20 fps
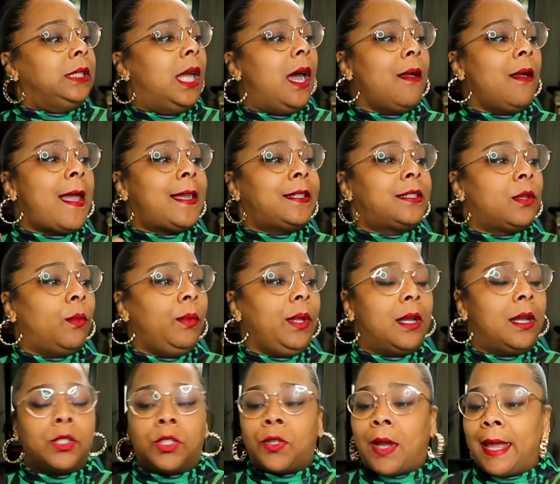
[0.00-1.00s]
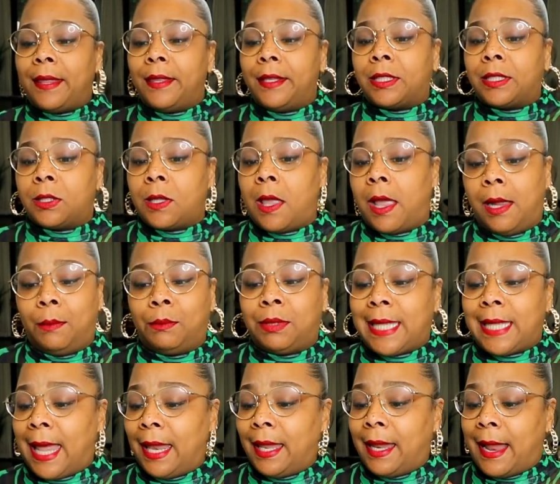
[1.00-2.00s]
Okay, so we're going to try this um,
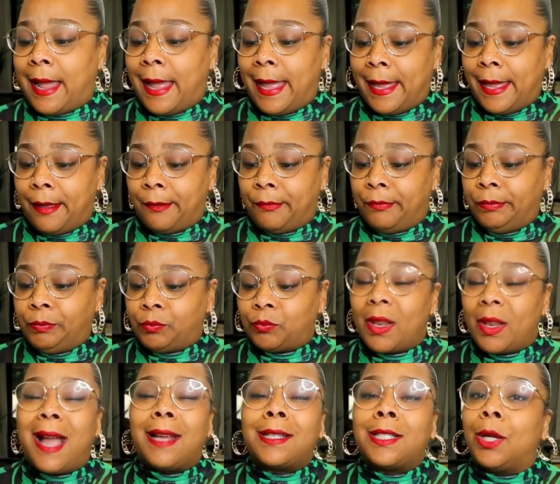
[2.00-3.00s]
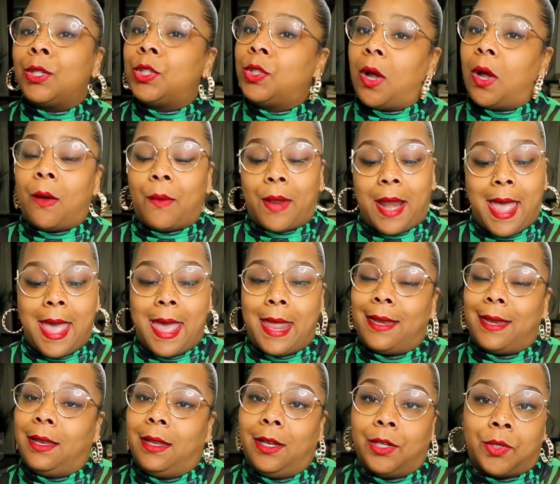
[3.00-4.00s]
salad I have. I told you all what I had
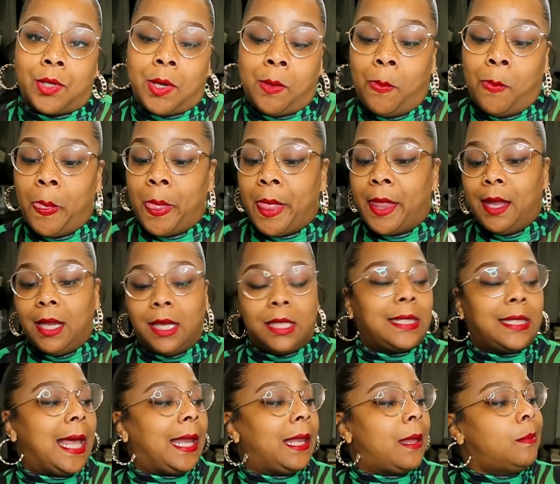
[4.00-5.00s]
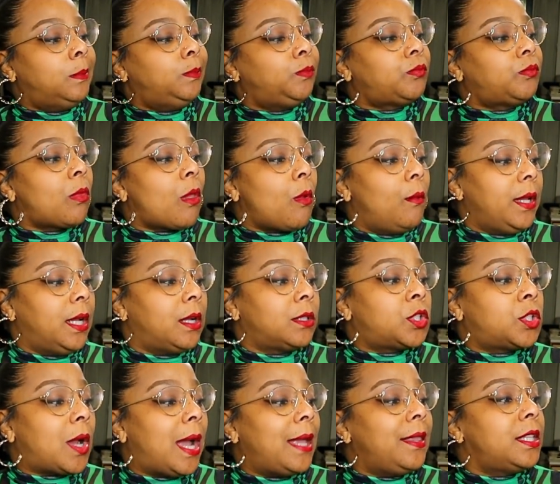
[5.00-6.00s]
in the intro, in the salad. We're going
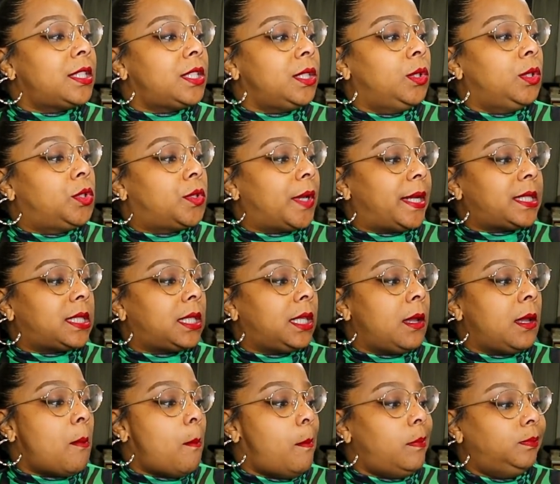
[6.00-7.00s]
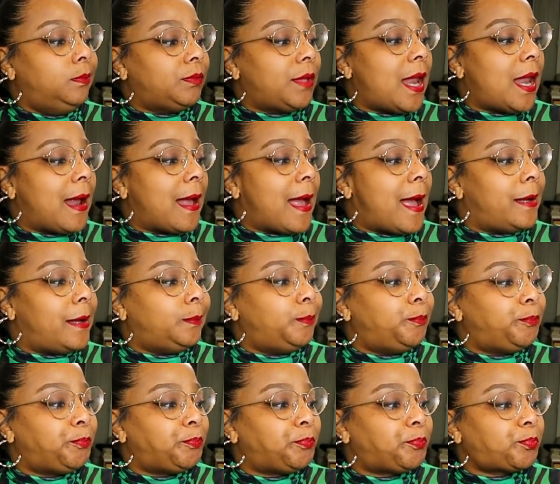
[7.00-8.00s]
to try this new dressing that I got.
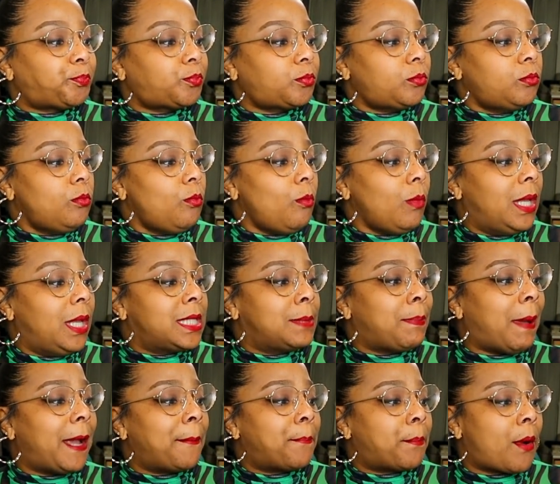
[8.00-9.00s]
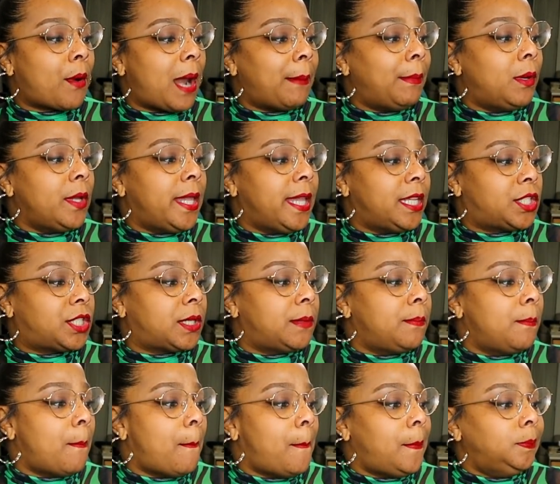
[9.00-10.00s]
It's by Primal
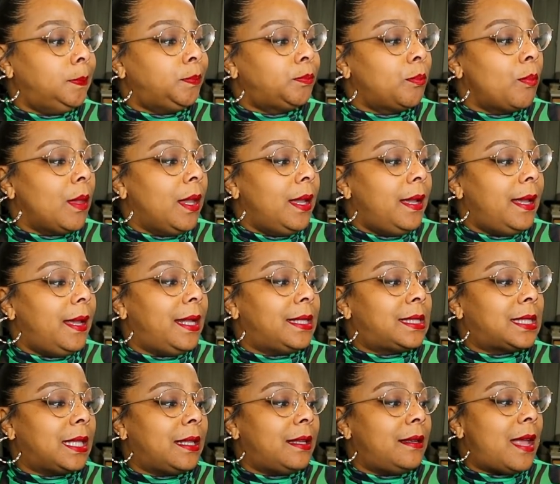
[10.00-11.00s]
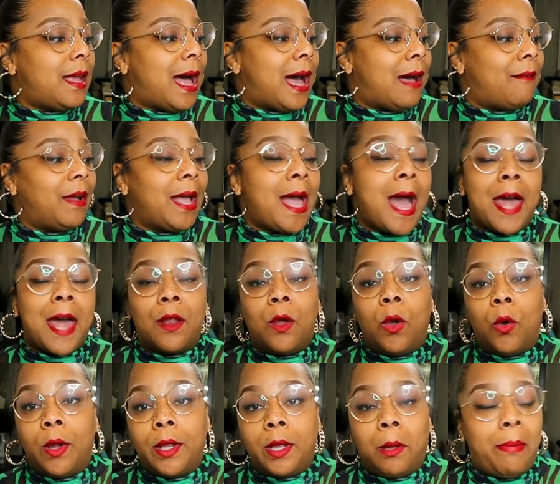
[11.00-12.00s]
Kitchen. It's an avocado
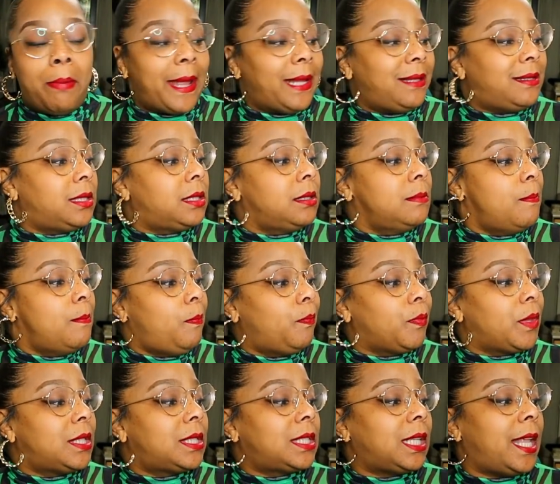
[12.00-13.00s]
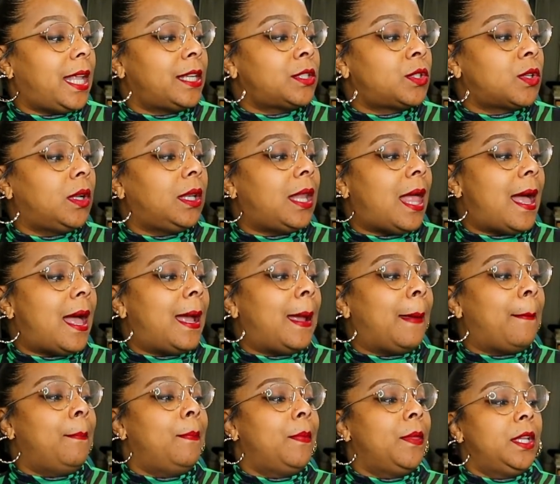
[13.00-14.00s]
oil-based cilantro
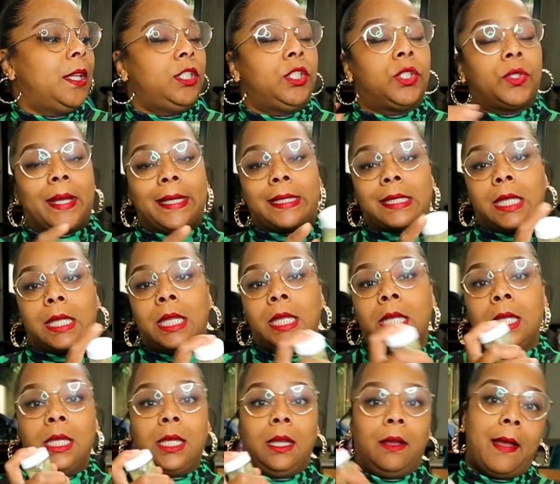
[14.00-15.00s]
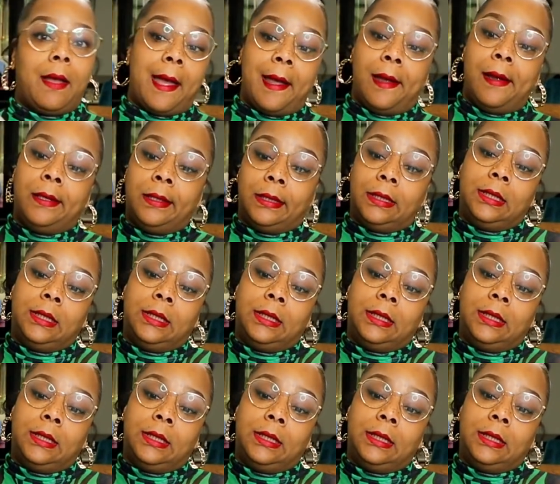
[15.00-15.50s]
lime dressing, okay?